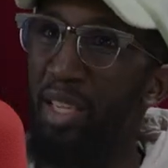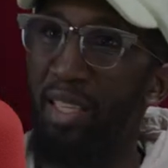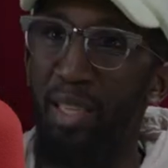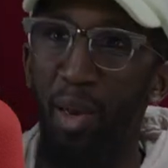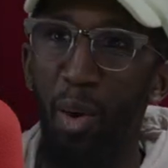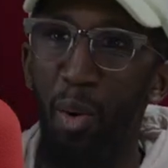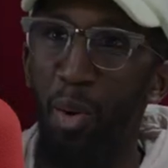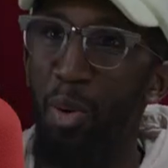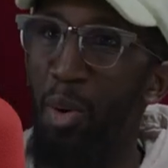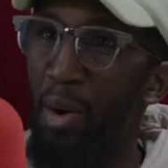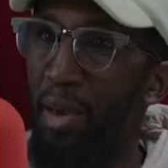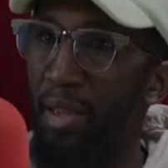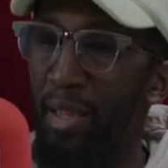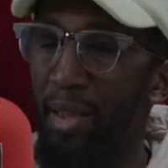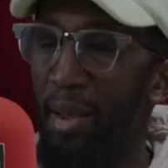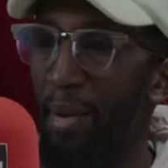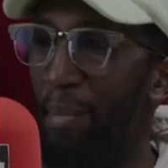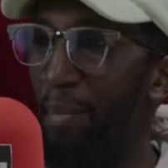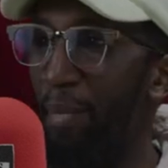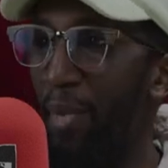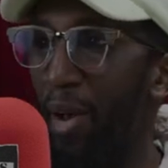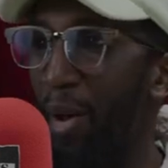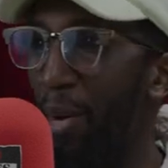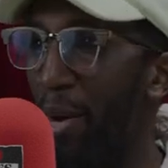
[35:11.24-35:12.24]
these are
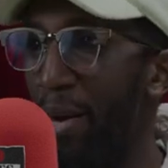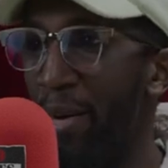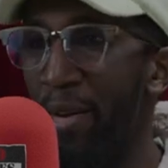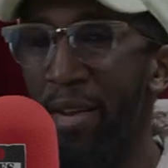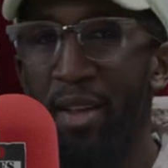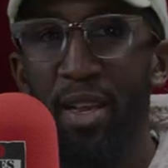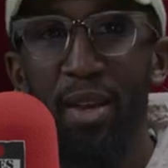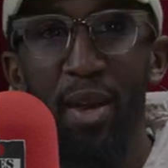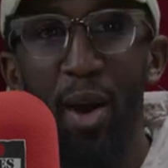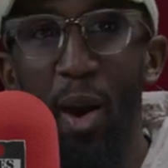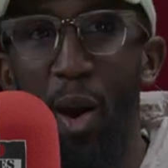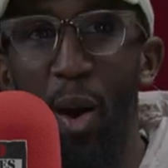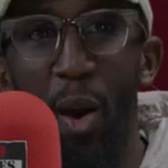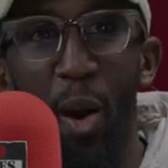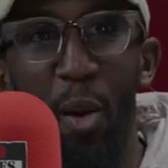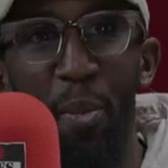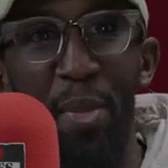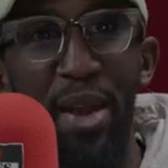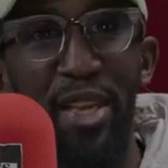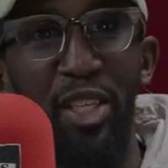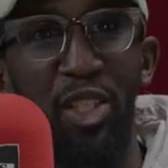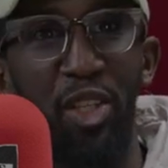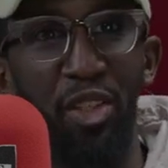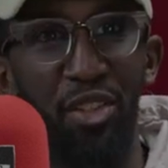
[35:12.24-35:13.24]
um, uh, uh, uh,
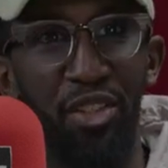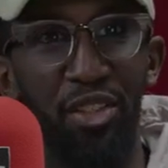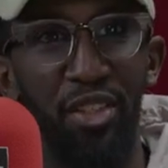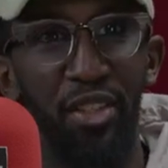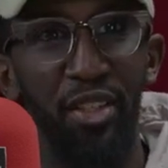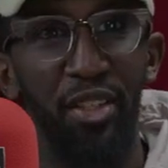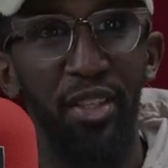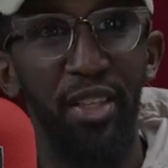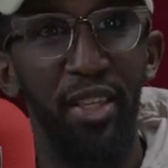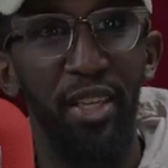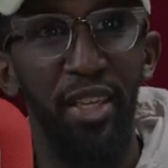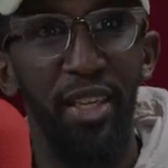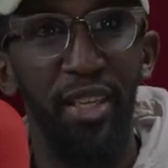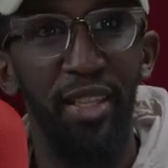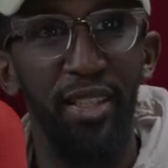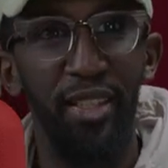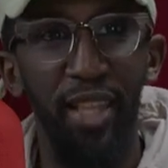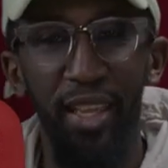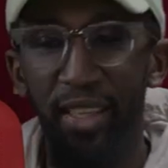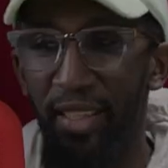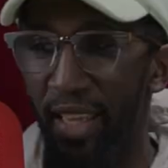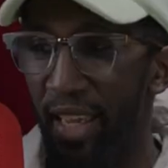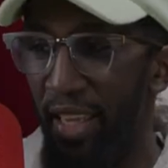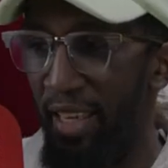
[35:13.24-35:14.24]
Armations.
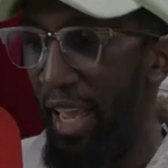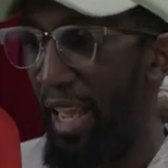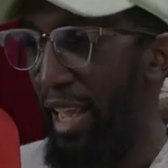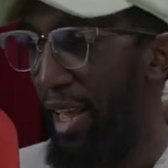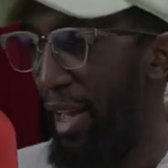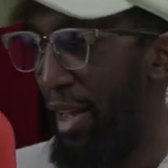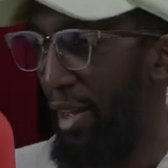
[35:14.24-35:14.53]
They they they.